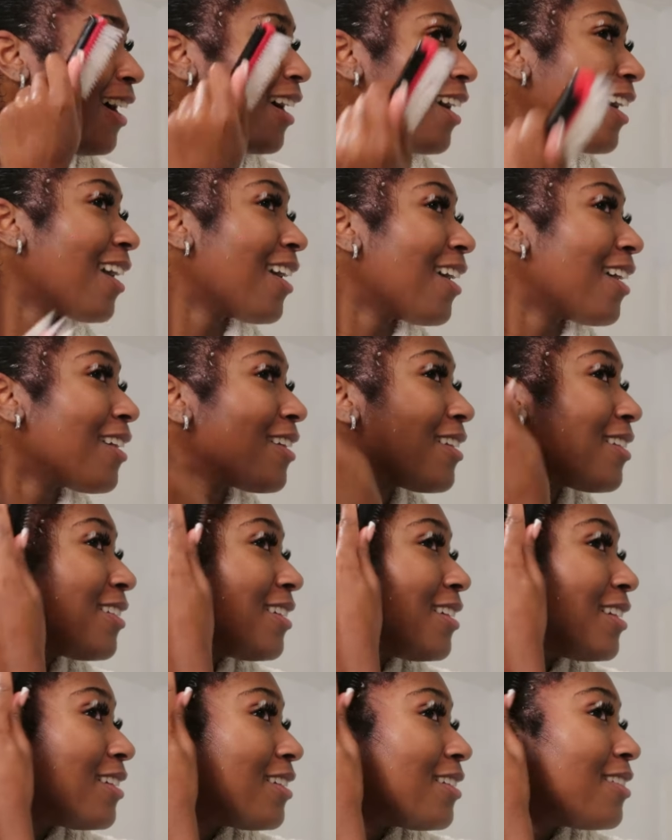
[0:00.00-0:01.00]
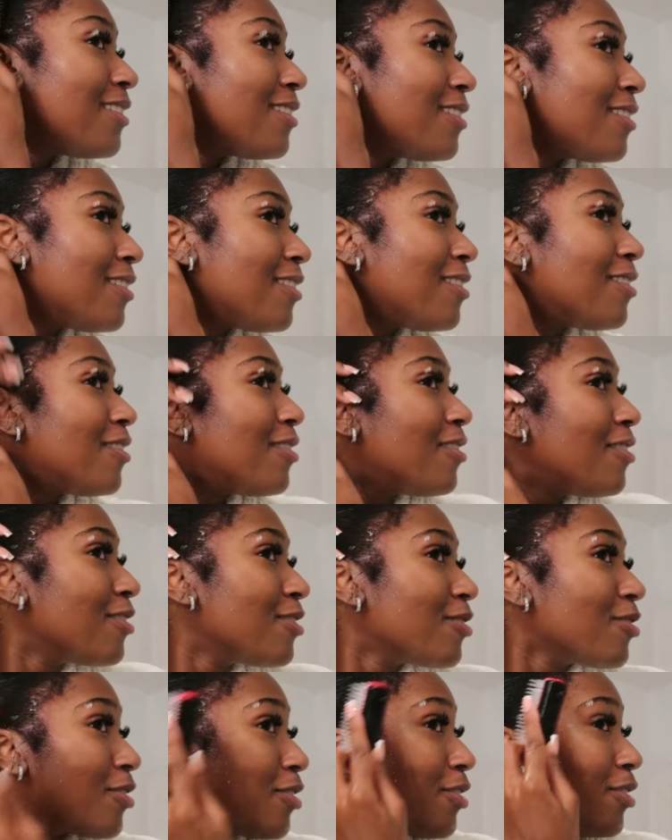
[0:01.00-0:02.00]

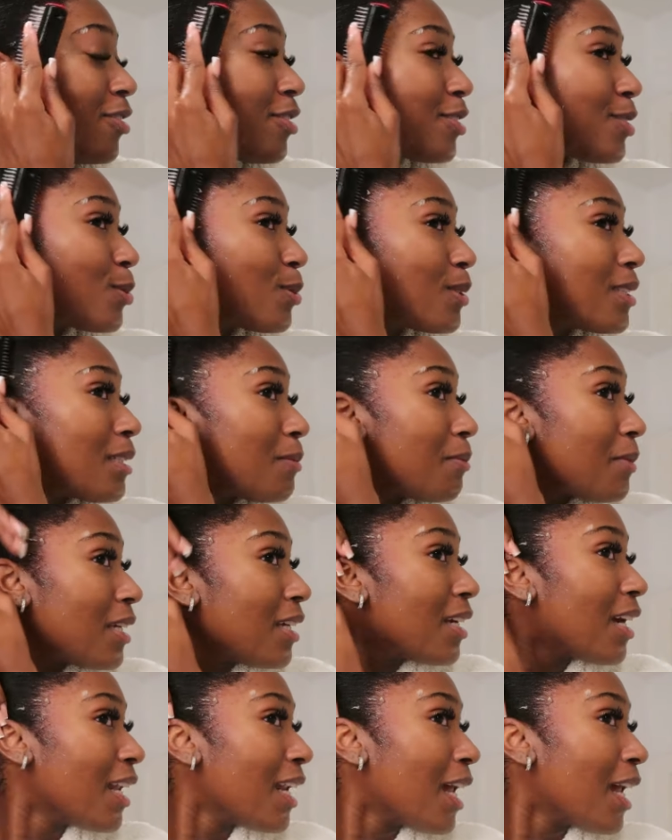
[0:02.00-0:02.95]
salted meat,